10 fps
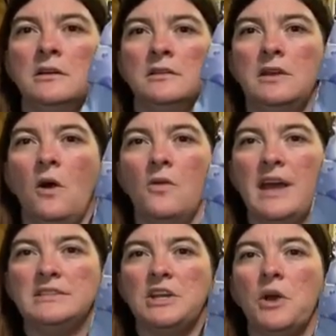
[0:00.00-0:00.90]
the All
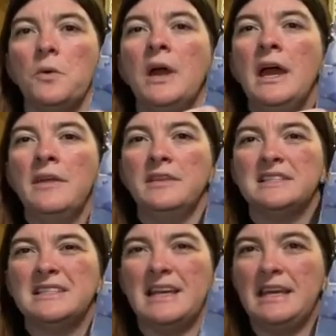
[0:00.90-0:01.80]
That tote, this
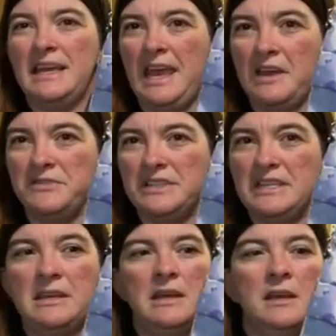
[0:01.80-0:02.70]
is like a
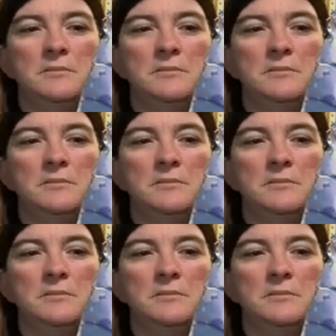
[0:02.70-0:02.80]
canvasy